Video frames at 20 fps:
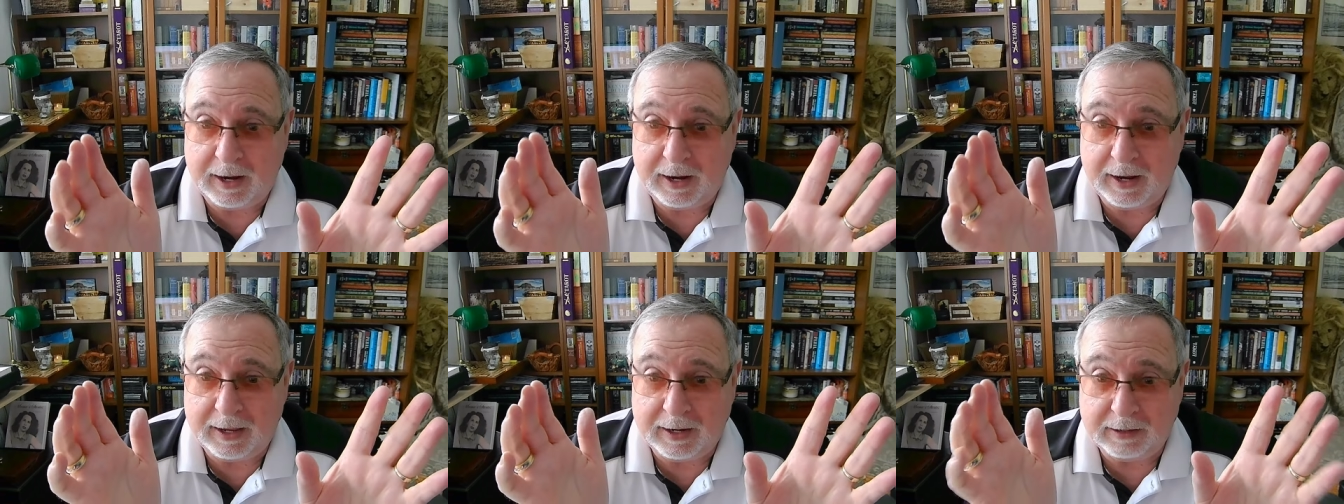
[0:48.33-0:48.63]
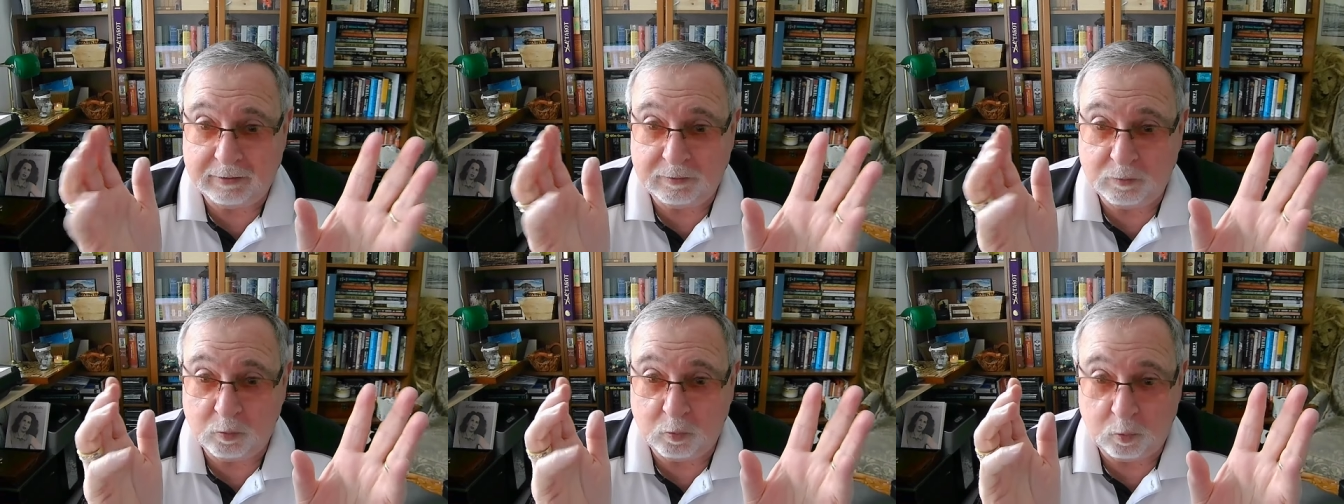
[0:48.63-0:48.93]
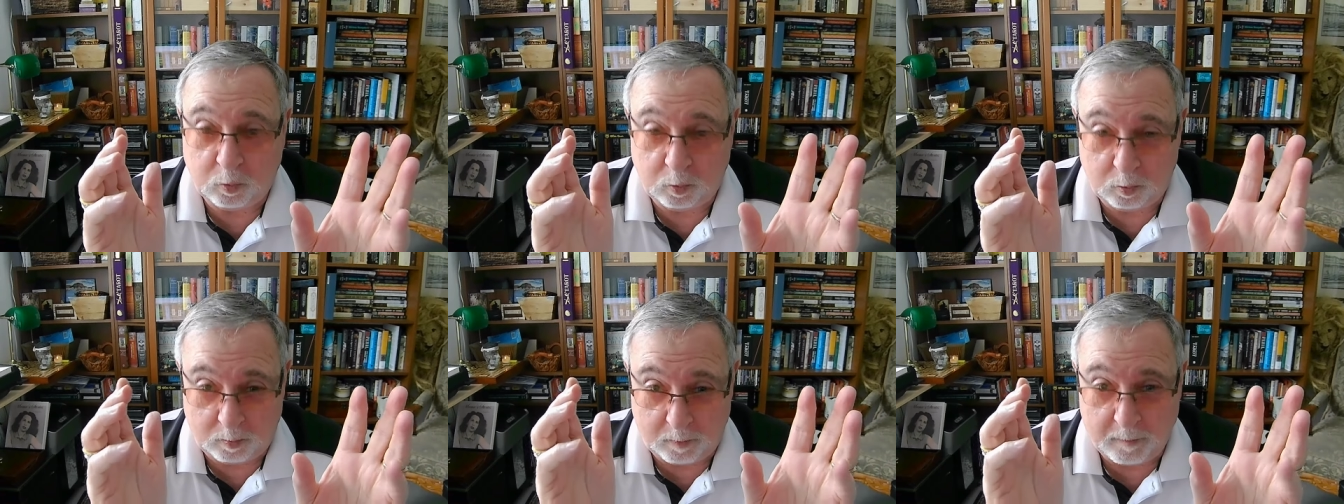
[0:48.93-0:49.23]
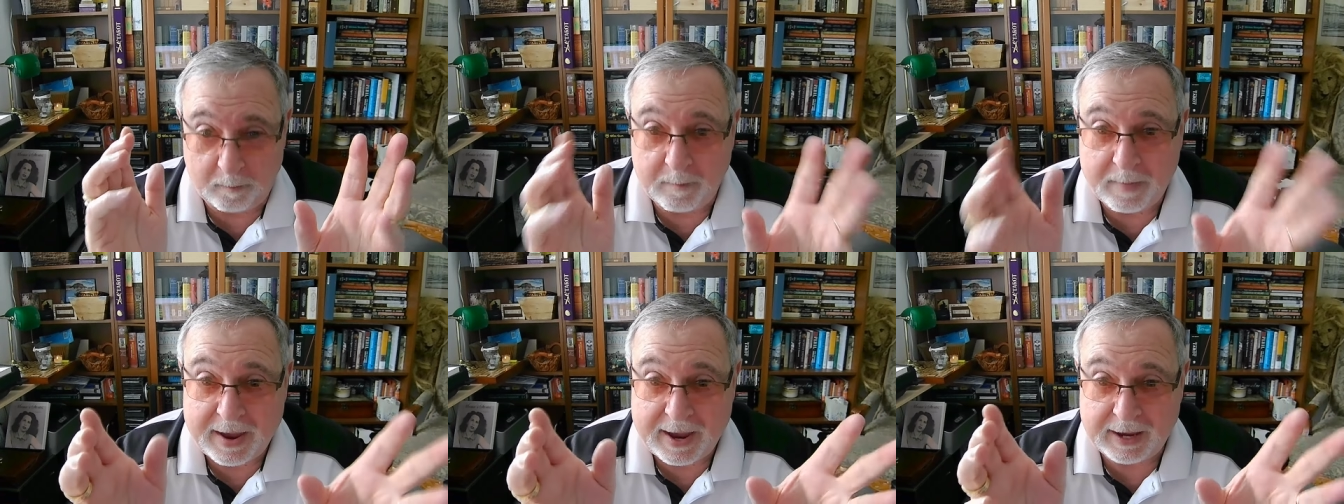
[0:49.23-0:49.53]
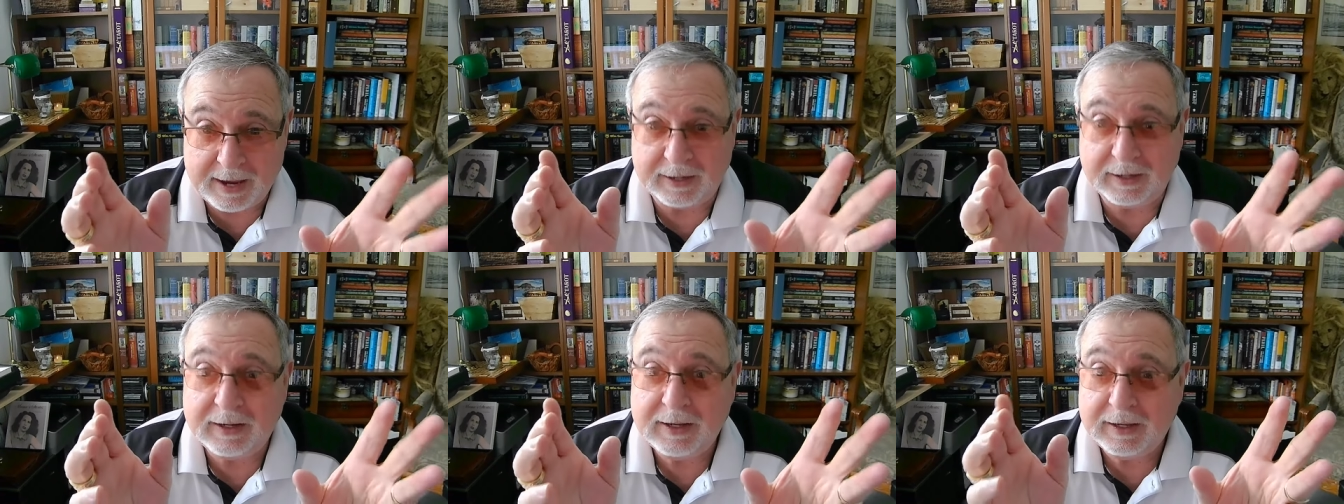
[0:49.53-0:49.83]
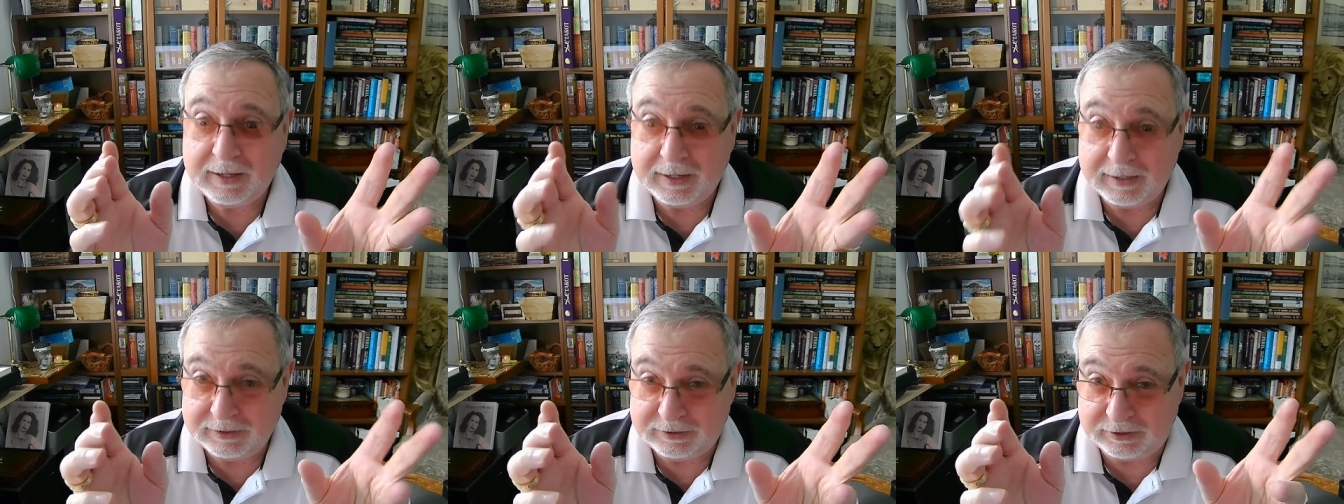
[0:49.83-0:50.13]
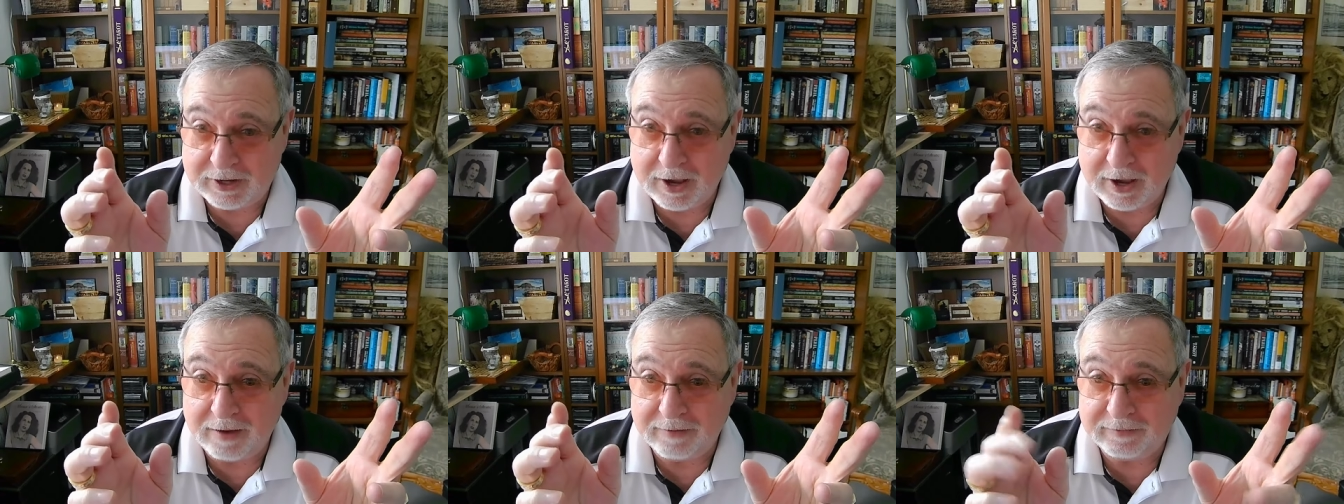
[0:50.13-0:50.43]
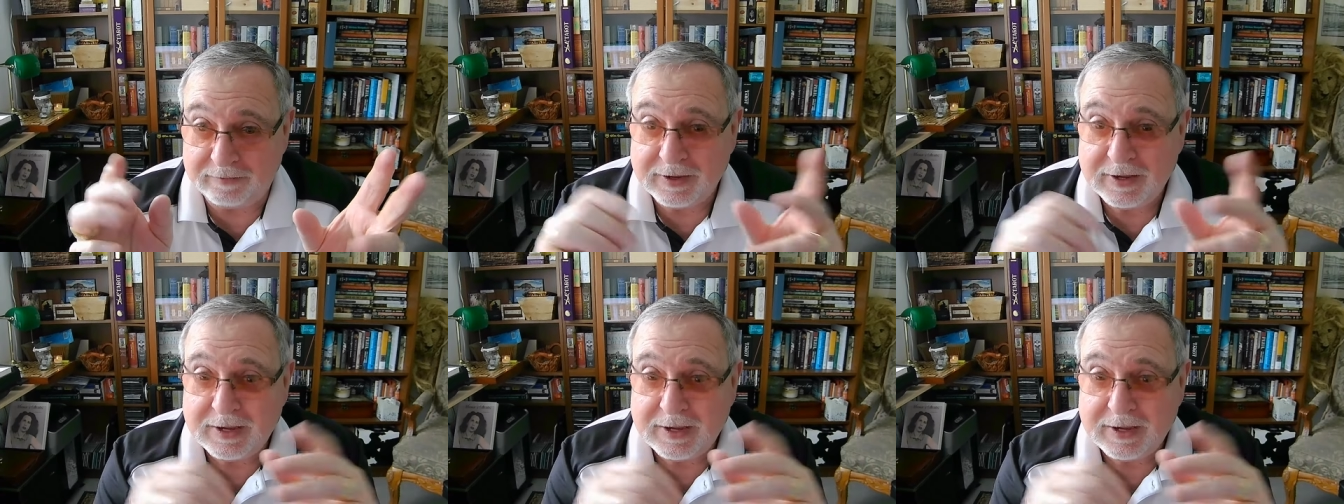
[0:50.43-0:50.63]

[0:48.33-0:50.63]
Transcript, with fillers: And man, he's tough.